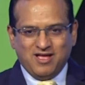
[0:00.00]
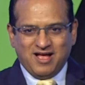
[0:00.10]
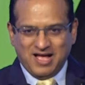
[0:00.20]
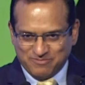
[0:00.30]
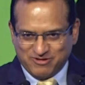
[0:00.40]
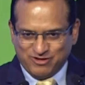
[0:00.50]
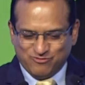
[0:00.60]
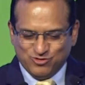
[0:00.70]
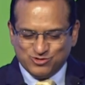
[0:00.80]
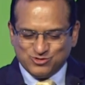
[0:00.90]
I'm
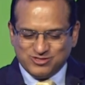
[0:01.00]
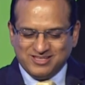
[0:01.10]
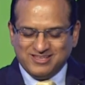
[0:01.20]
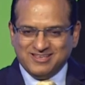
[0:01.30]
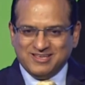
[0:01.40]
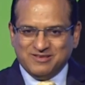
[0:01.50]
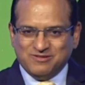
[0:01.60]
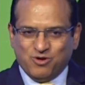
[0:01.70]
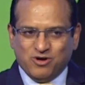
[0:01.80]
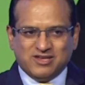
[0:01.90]
grateful to the
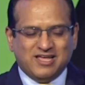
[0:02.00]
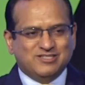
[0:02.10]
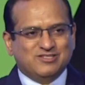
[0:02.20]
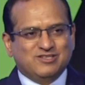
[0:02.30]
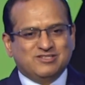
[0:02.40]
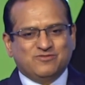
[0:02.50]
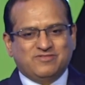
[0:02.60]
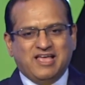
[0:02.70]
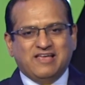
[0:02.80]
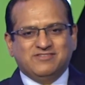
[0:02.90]
organizers of
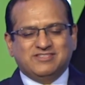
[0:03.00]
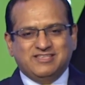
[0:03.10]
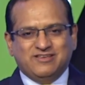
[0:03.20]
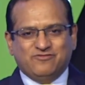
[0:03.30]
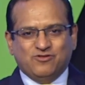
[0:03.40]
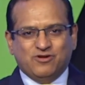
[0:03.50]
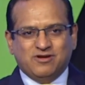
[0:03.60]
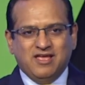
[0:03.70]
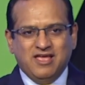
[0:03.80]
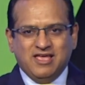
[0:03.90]
the IVCA for
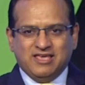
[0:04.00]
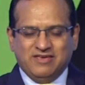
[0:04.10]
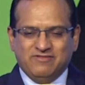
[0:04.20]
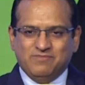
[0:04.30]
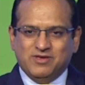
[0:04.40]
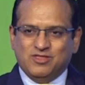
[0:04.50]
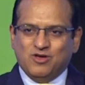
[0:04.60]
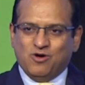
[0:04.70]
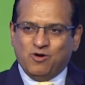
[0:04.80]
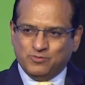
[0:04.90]
giving me the
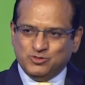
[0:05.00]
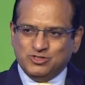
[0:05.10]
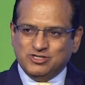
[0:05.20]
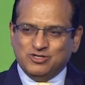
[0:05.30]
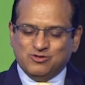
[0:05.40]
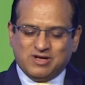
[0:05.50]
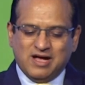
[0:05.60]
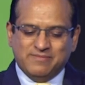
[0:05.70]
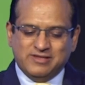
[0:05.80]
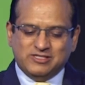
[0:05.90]
opportunity to
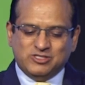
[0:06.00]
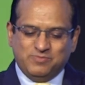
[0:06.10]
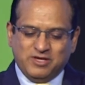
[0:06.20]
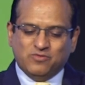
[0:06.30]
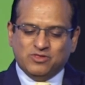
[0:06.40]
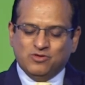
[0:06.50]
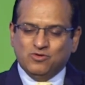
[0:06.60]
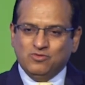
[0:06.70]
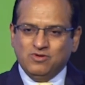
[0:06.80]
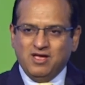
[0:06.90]
come and speak with
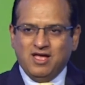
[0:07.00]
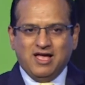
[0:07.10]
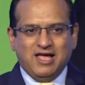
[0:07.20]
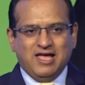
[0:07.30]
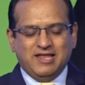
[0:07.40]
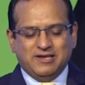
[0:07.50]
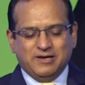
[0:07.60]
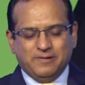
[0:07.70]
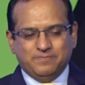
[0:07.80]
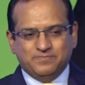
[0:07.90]
you. And
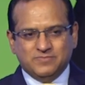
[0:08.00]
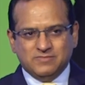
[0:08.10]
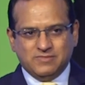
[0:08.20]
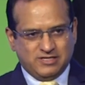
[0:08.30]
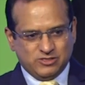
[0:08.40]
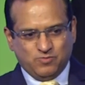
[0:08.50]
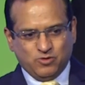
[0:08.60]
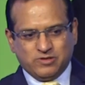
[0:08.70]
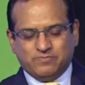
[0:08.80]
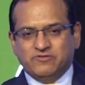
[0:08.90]
um, it is
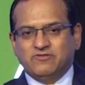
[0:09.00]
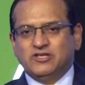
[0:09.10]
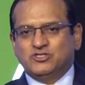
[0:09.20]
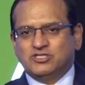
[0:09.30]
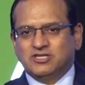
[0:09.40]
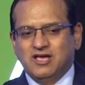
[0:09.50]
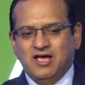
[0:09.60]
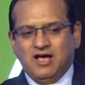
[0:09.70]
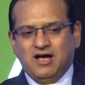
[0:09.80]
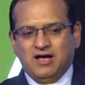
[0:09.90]
both a privilege,
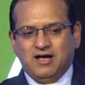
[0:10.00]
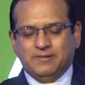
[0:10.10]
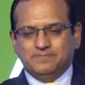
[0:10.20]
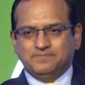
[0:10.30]
uh,